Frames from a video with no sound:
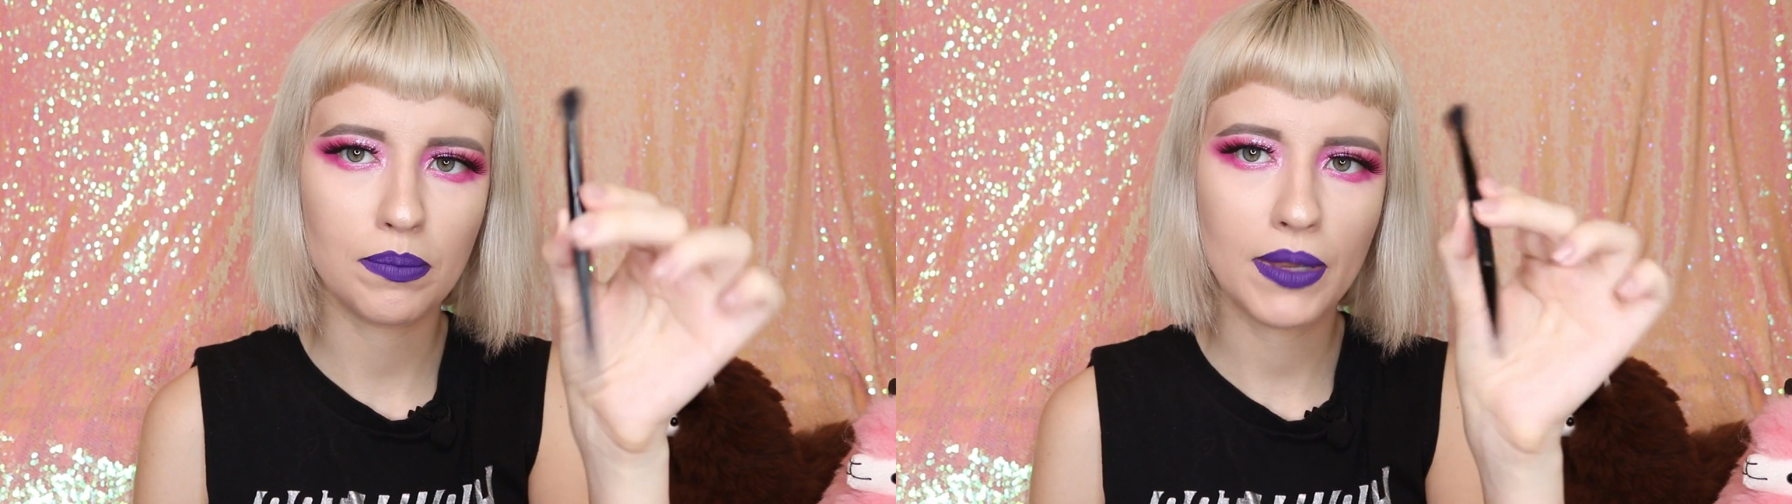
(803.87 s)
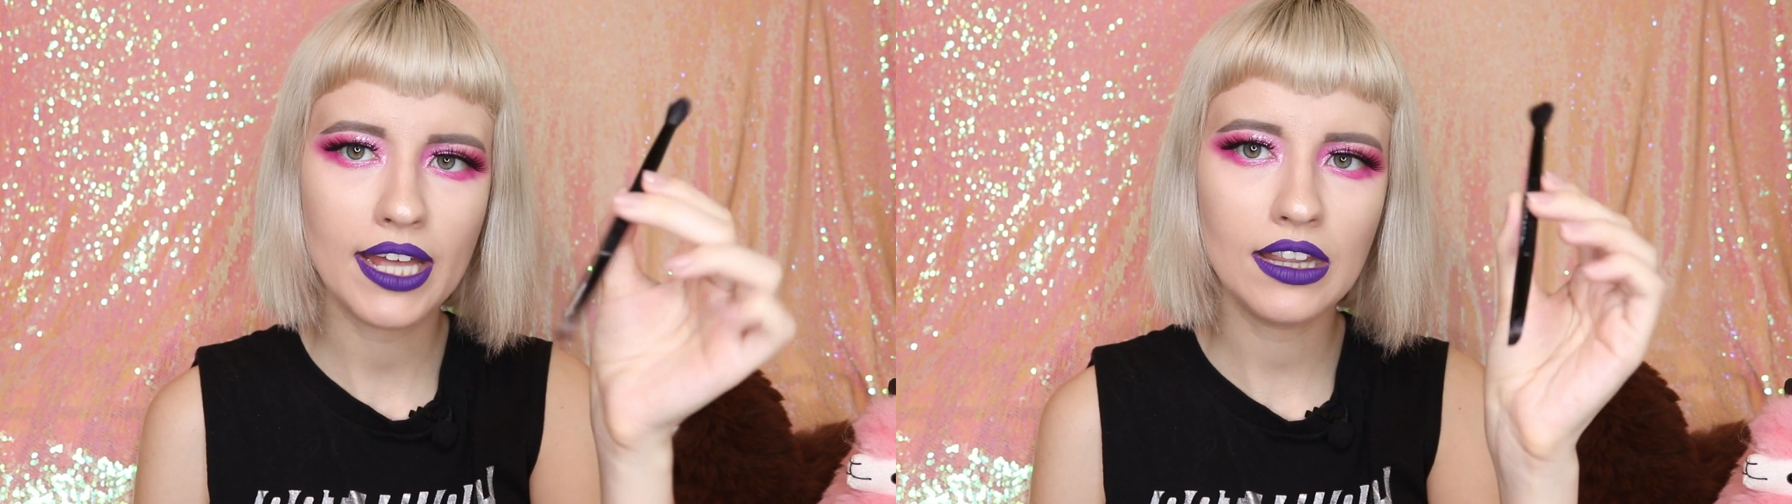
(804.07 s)

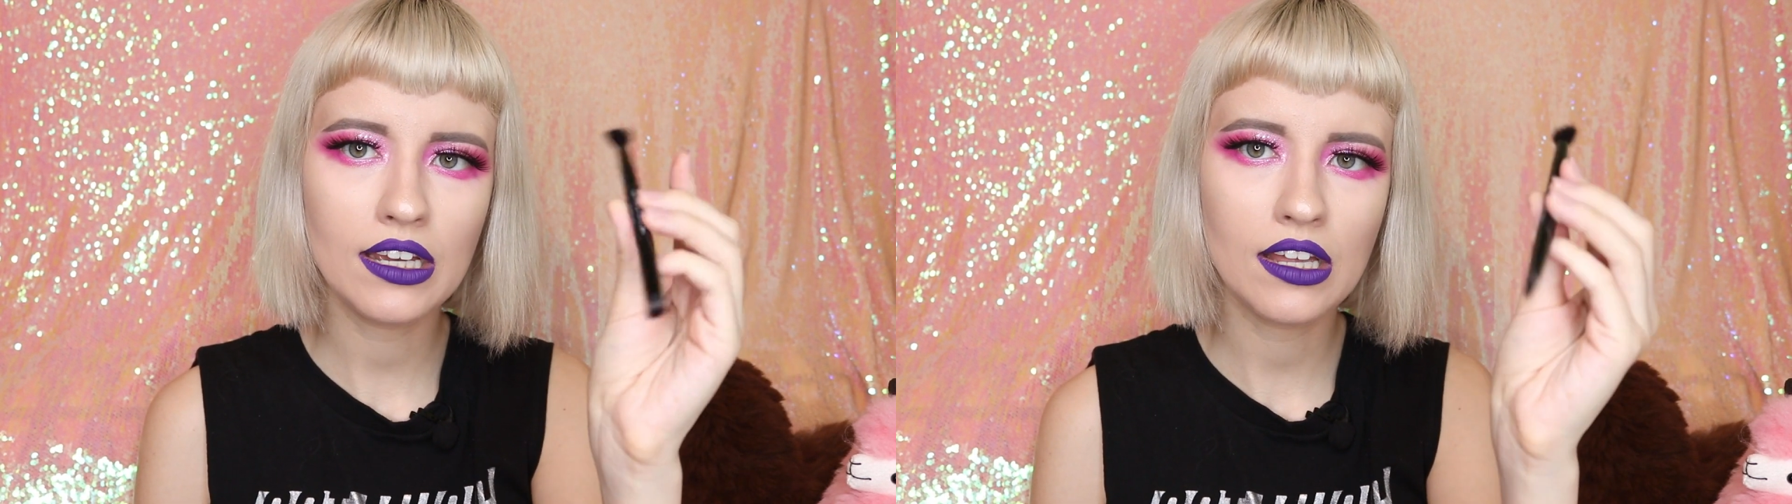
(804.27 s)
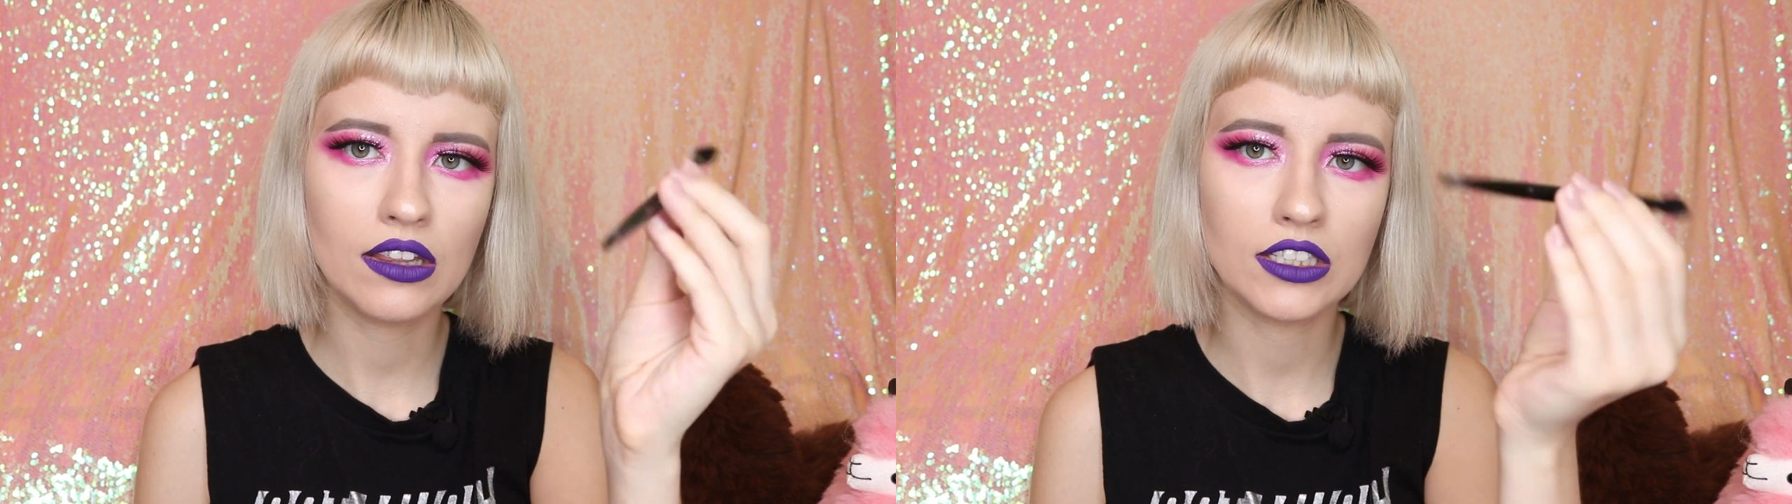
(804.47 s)

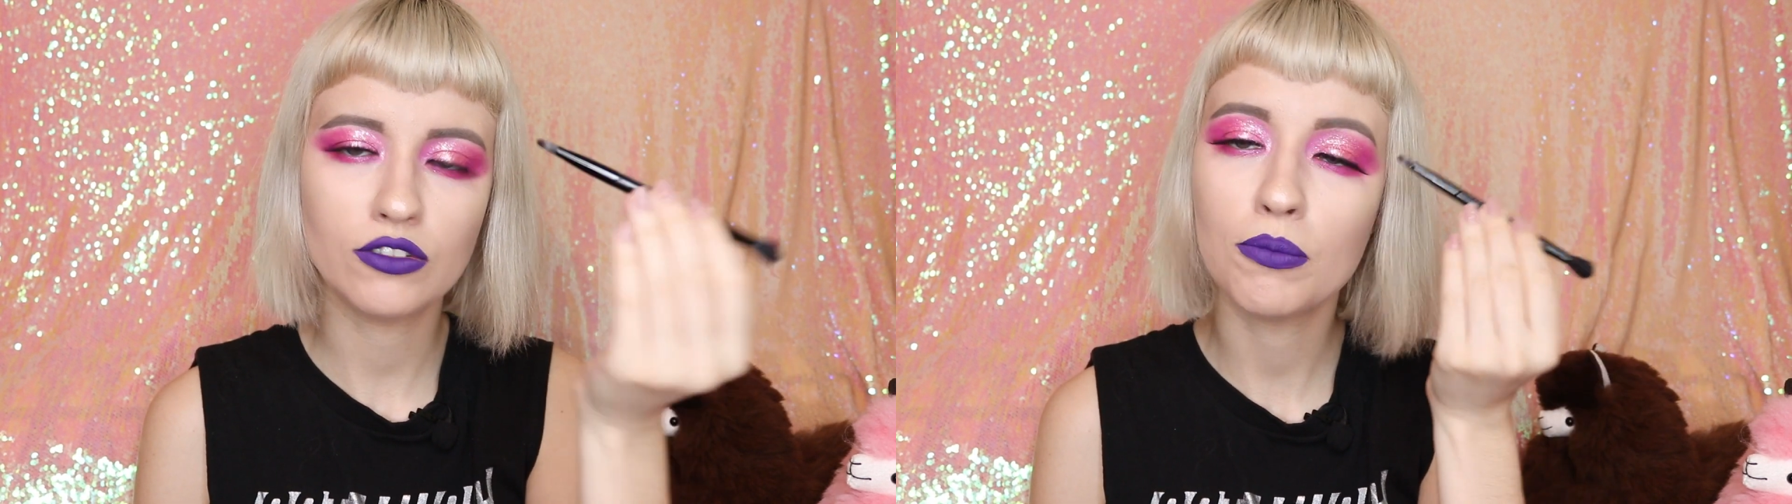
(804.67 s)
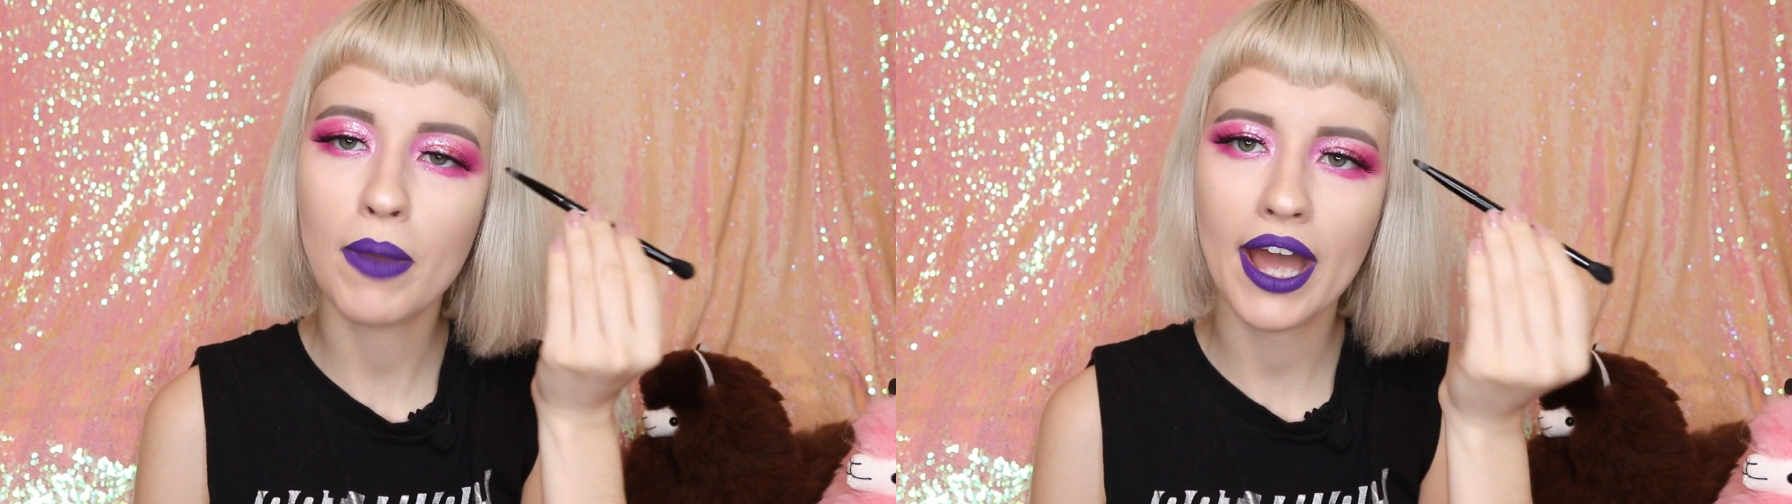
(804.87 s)
blending and this
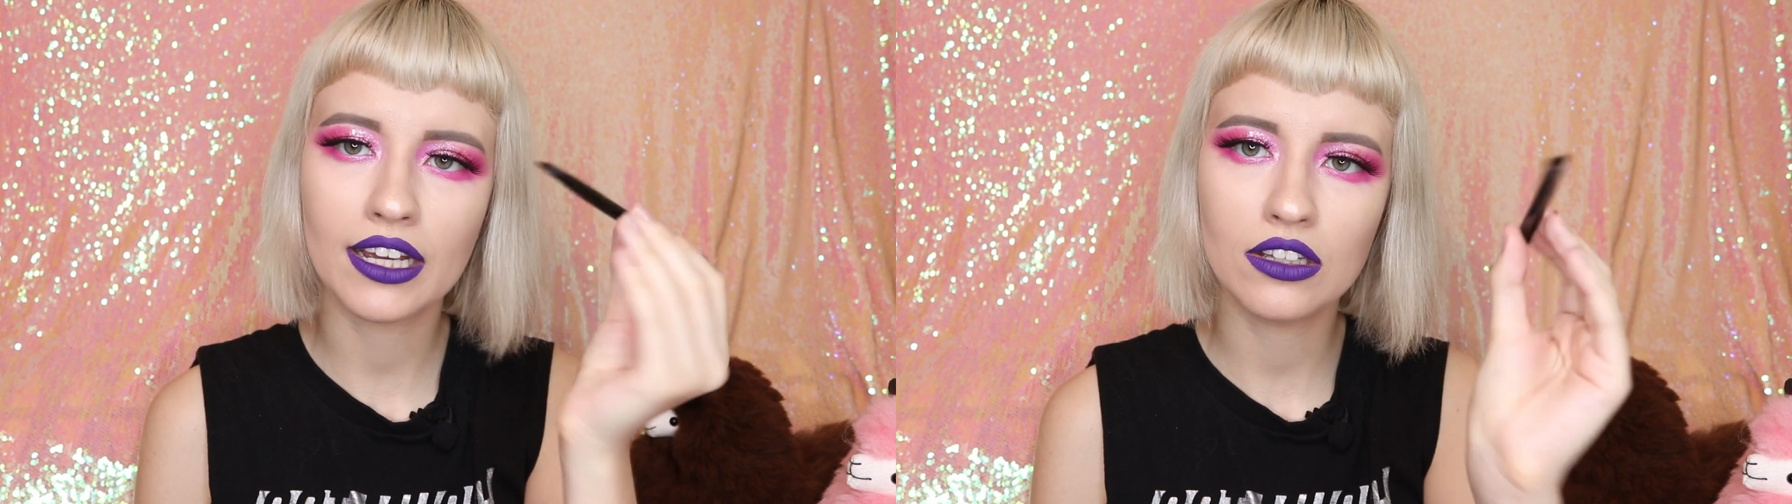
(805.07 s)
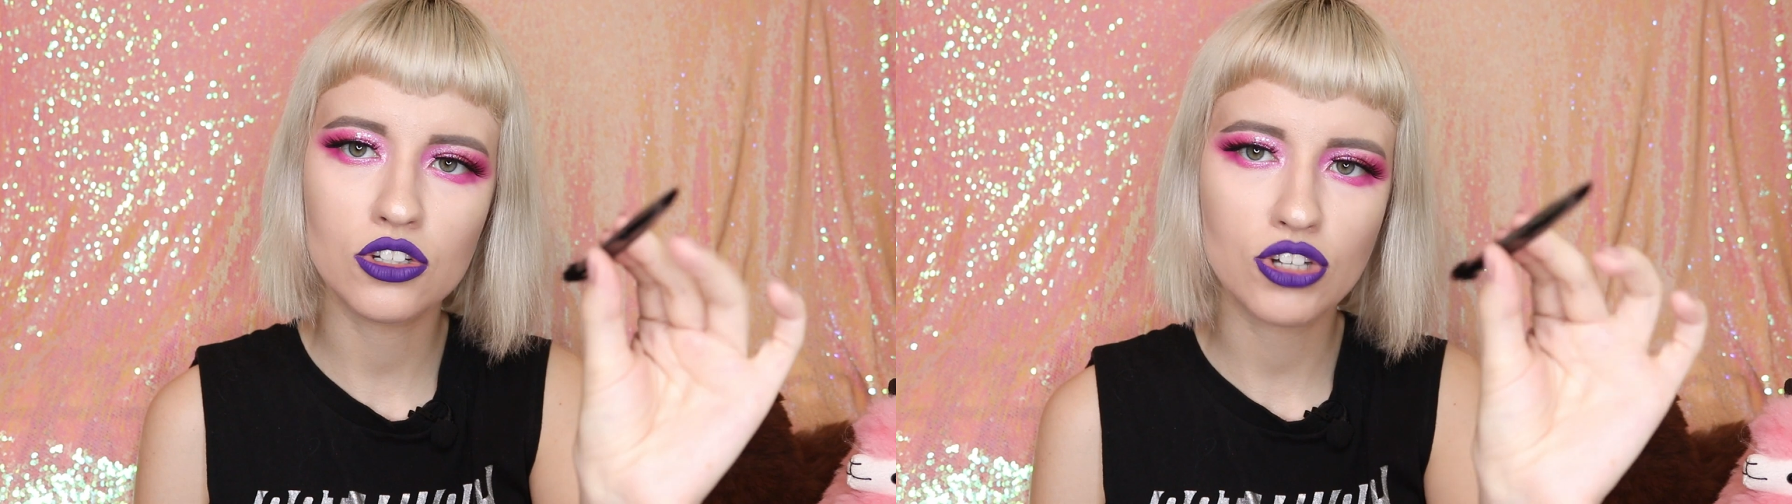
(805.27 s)
for
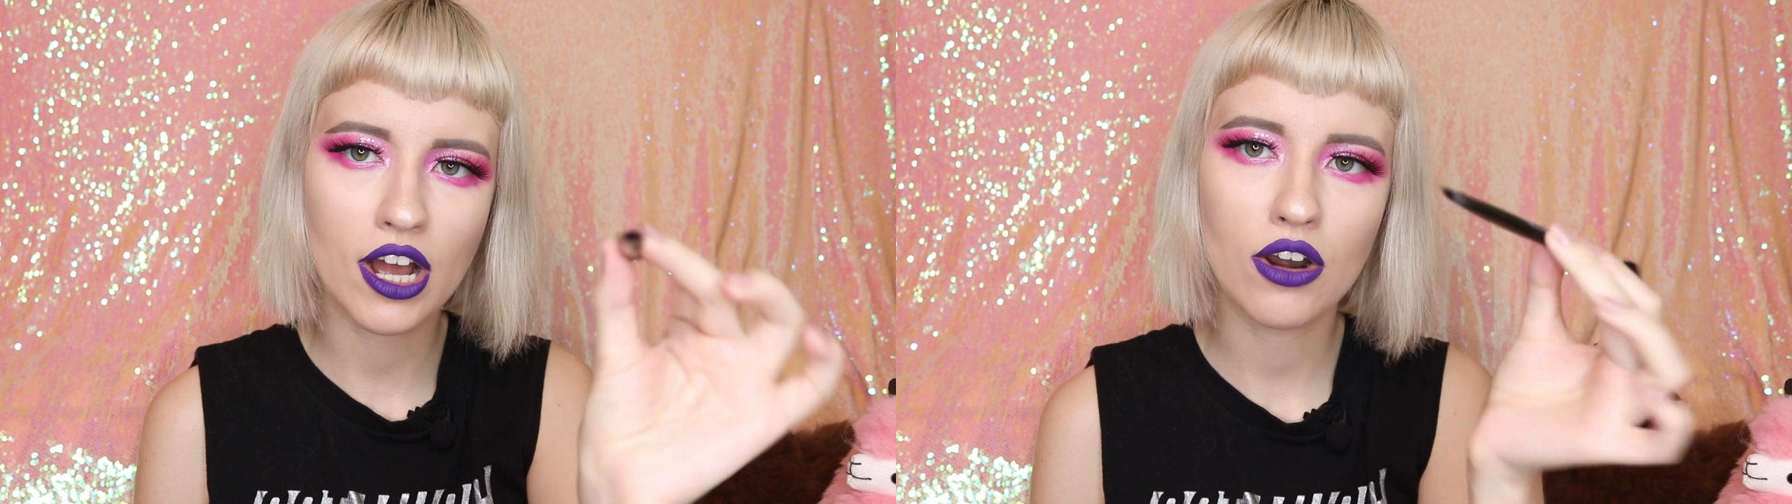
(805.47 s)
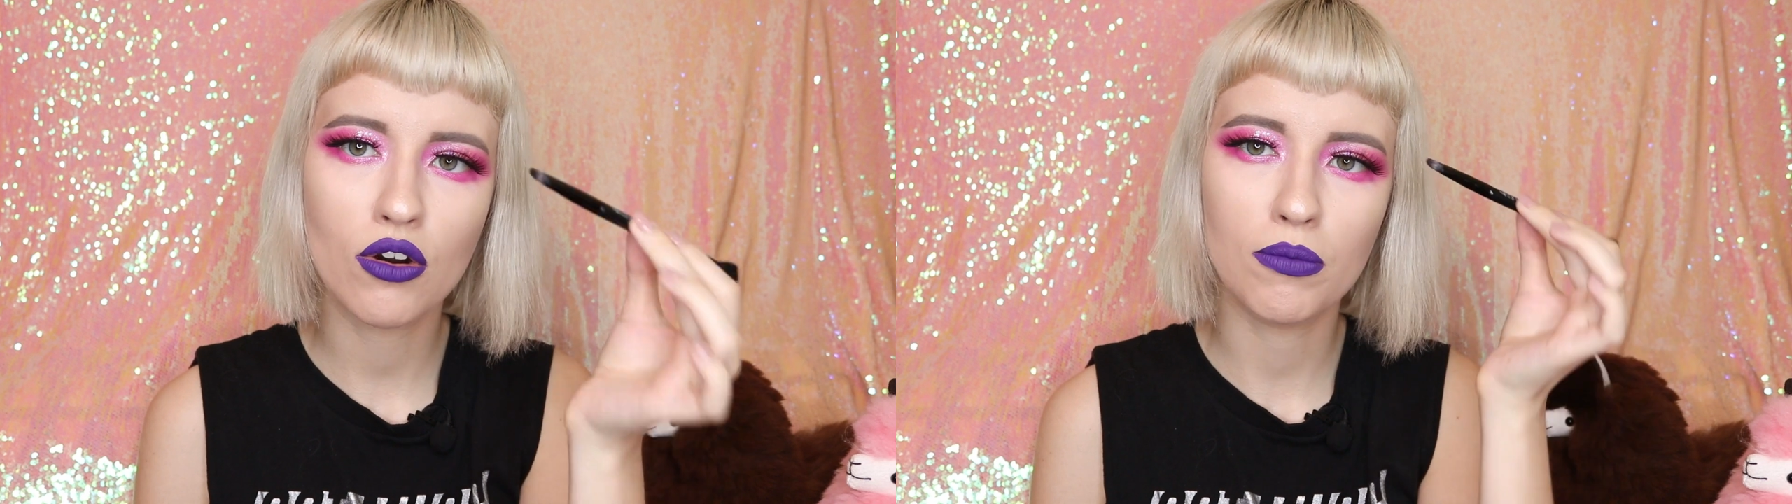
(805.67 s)
packing the shadow,